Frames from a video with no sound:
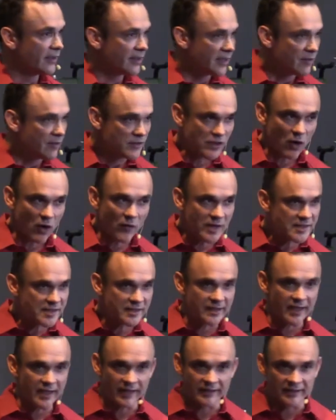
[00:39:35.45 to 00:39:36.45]
He was always
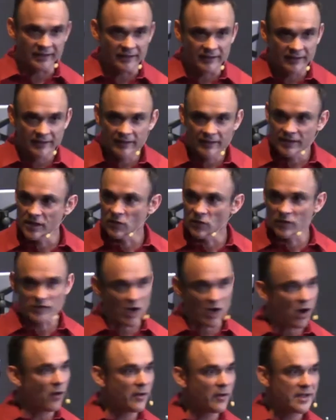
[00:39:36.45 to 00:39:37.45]
connected, he was
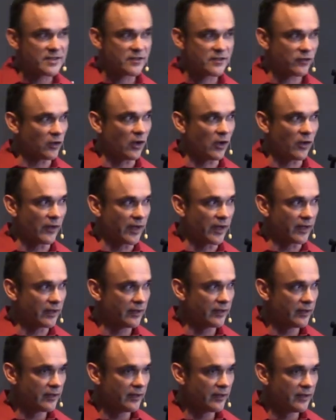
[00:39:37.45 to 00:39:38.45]
always flowing.
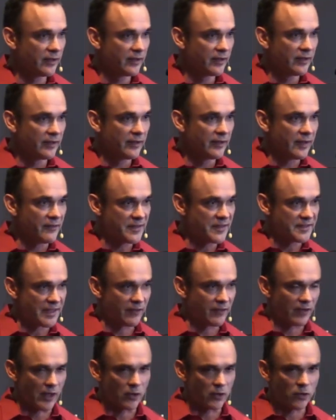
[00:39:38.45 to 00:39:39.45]
He was
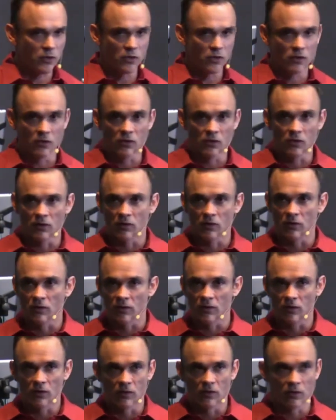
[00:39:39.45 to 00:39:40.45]
never like,
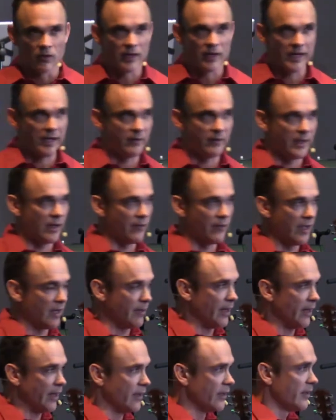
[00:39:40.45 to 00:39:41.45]
ooh, wait a minute, wait a
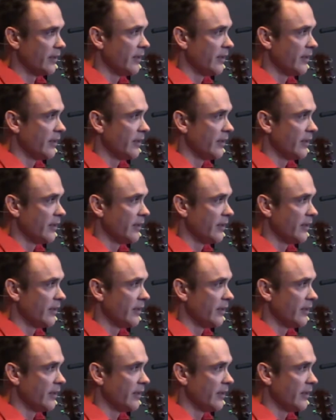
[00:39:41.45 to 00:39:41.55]
minute.